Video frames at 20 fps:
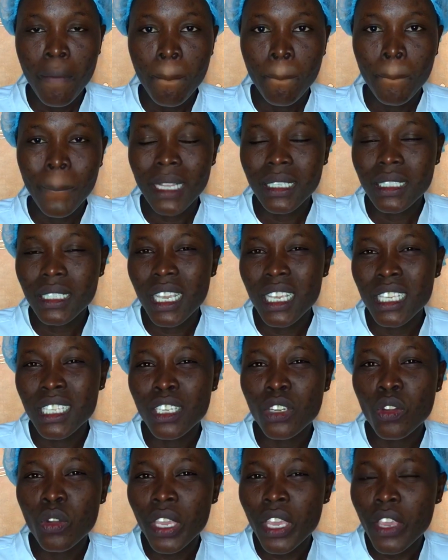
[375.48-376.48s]
But is
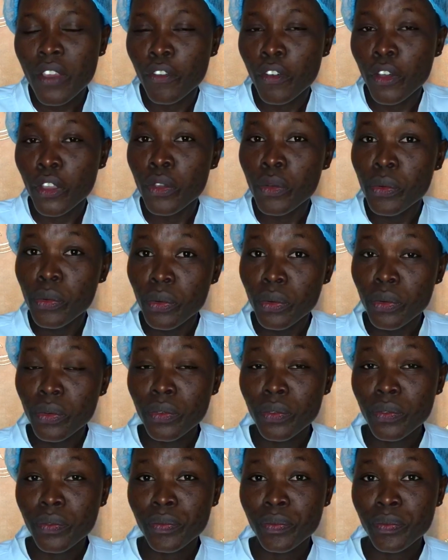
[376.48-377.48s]
it okay for you?
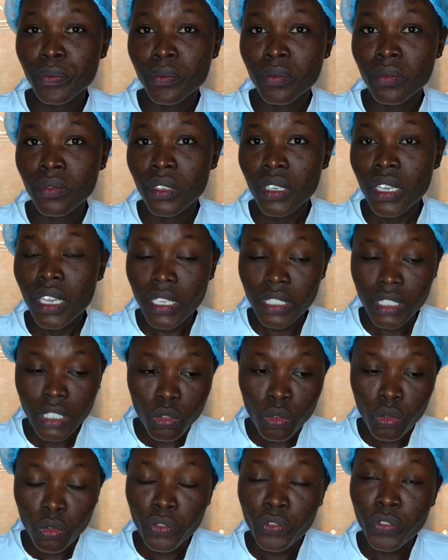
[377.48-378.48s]
Is
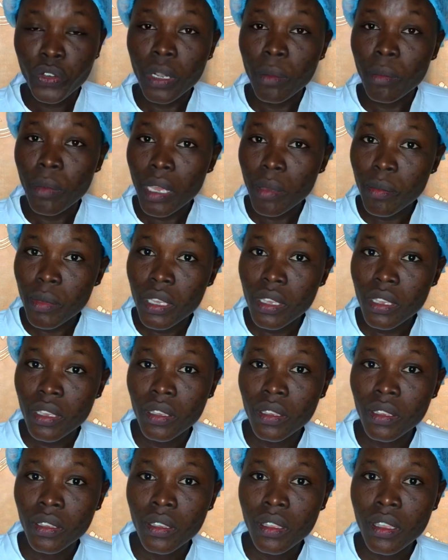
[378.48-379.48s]
it good for the baby?
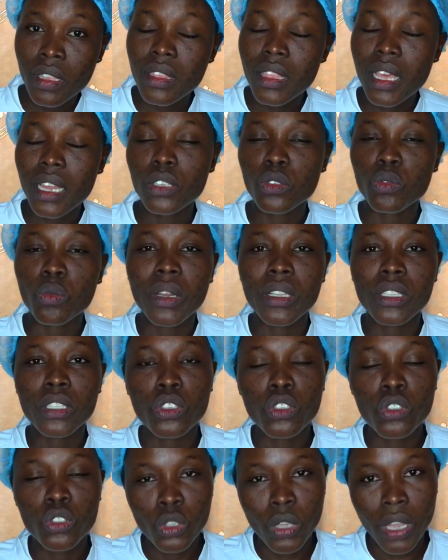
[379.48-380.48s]
That is one
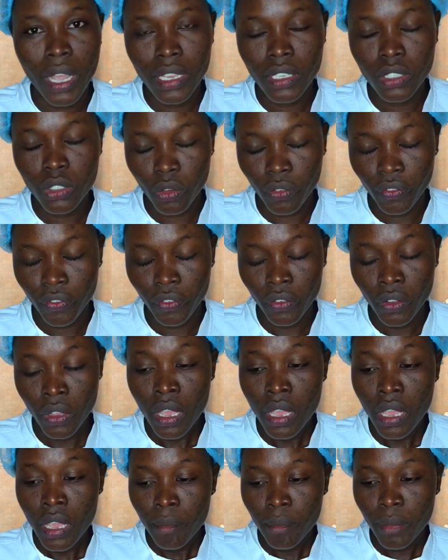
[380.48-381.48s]
thing you should ask of,
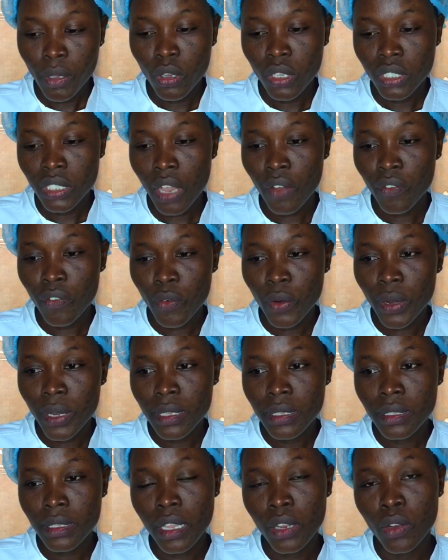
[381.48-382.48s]
because I've
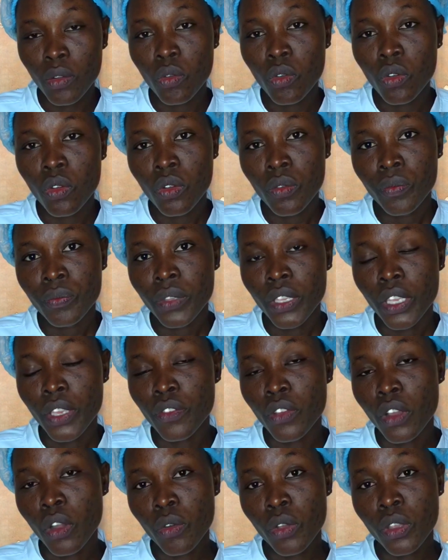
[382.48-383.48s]
already said,
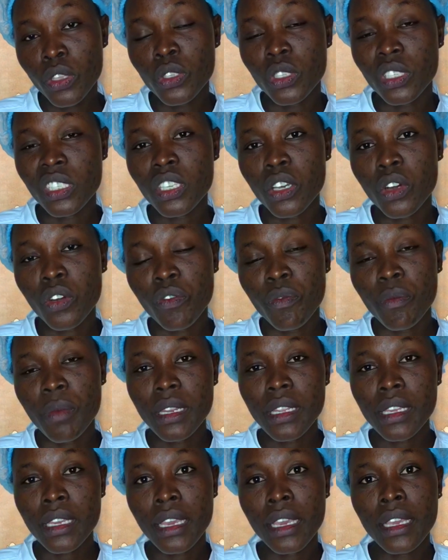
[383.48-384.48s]
if you are going to
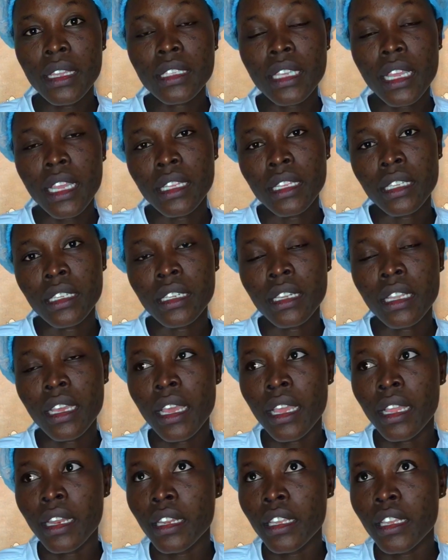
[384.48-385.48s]
self-medicate
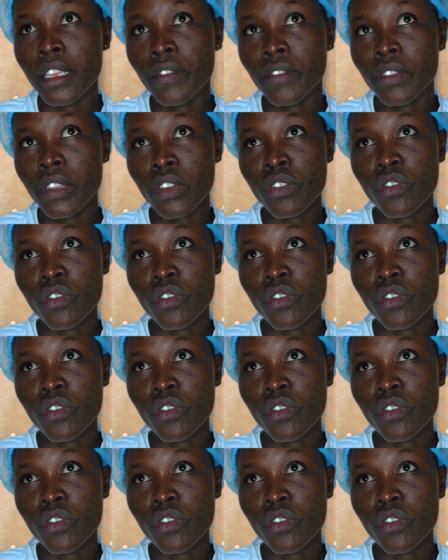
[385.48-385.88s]
and if the